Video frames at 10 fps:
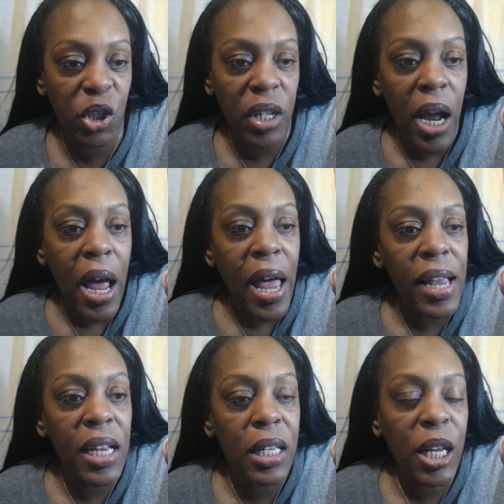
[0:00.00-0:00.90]
and
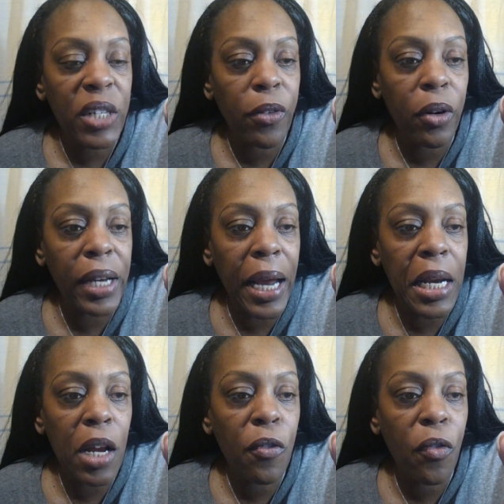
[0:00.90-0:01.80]
Exfoliating
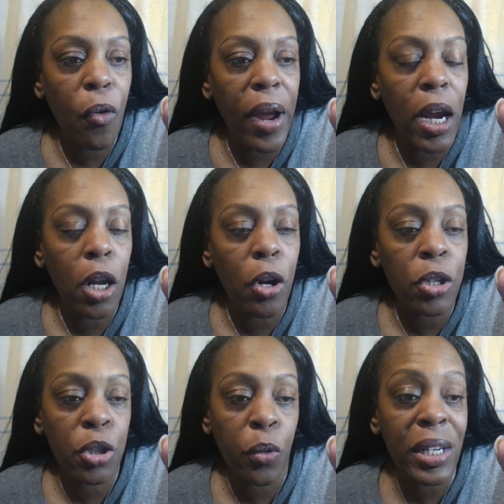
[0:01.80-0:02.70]
for a
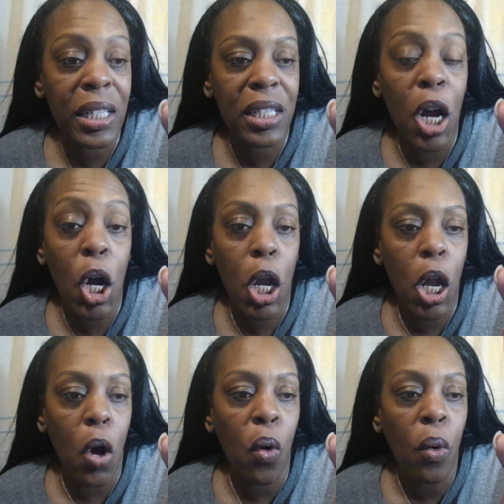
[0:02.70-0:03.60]
Lustrous Glow.
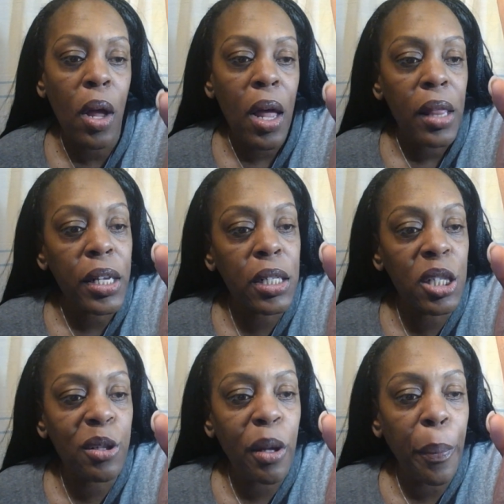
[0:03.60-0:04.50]
This is the
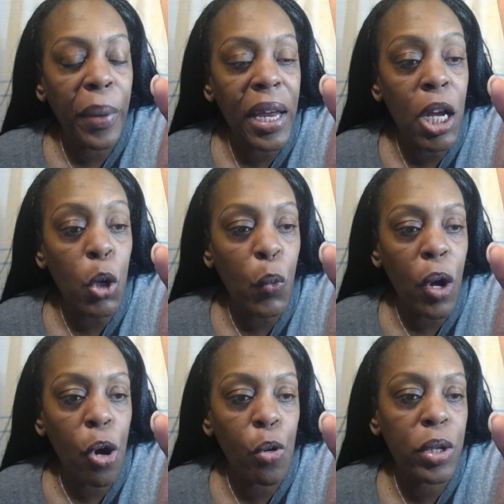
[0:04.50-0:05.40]
Pink Rose
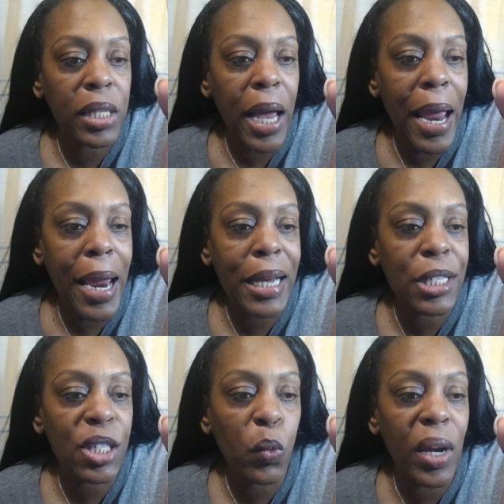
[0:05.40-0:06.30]
and Sweet
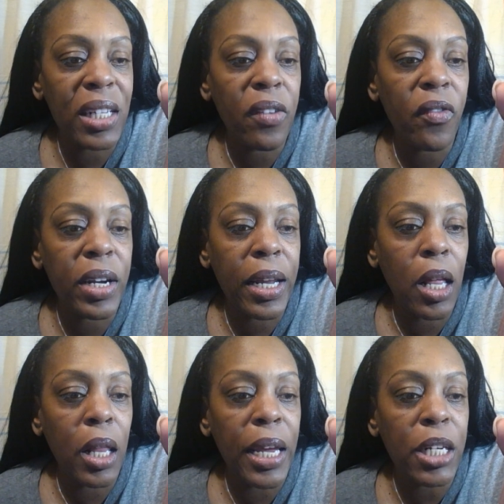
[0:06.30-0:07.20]
Vanilla in a
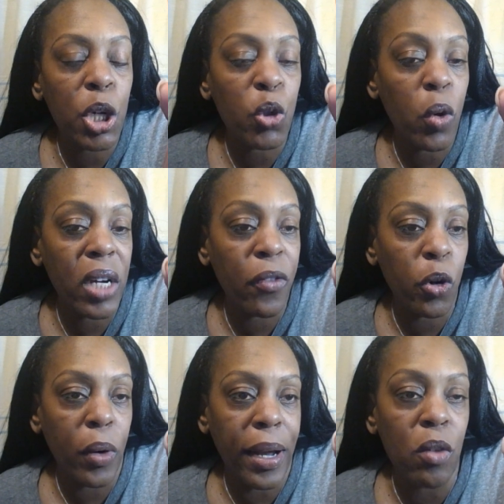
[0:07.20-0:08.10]
20 fluid
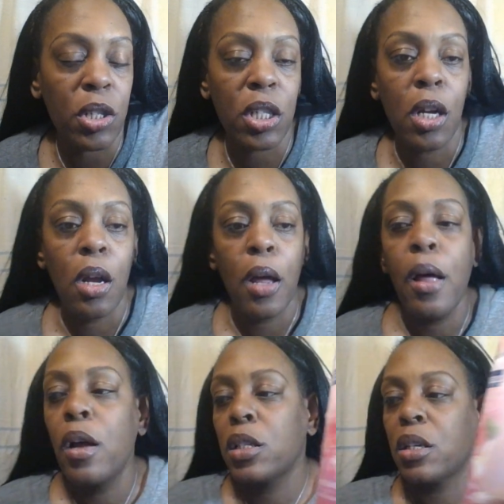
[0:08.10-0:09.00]
ounce. So
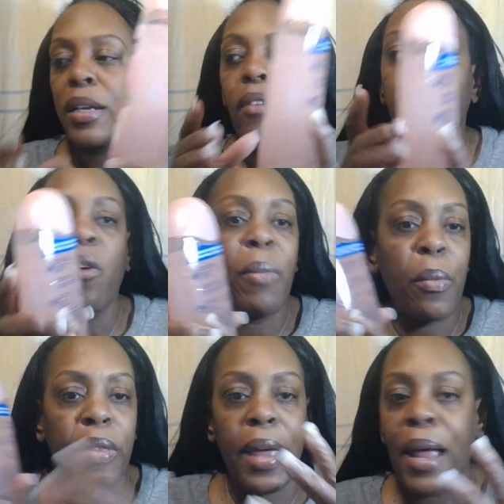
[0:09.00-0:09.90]
definitely remember that.
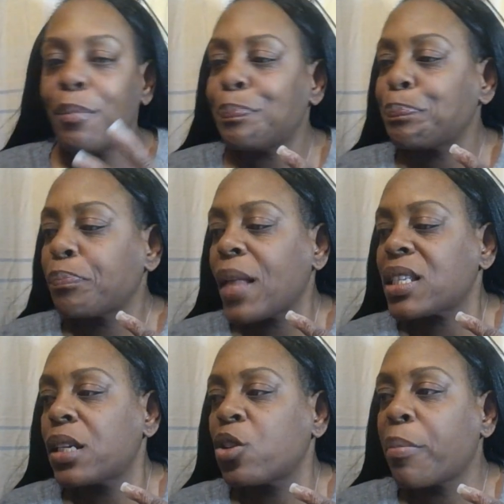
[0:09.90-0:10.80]
That's another
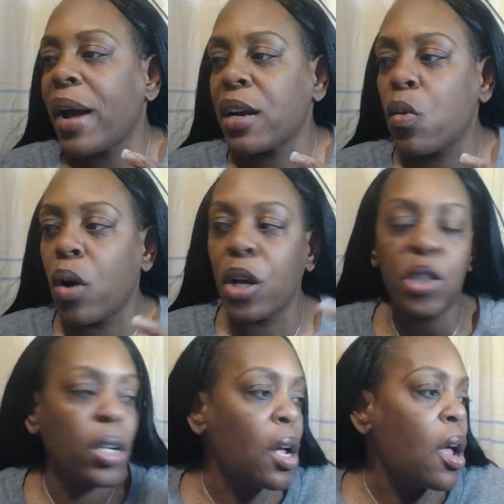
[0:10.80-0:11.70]
body wash.
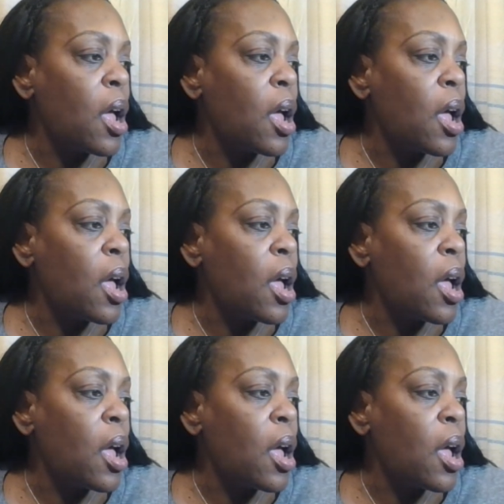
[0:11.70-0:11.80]
And now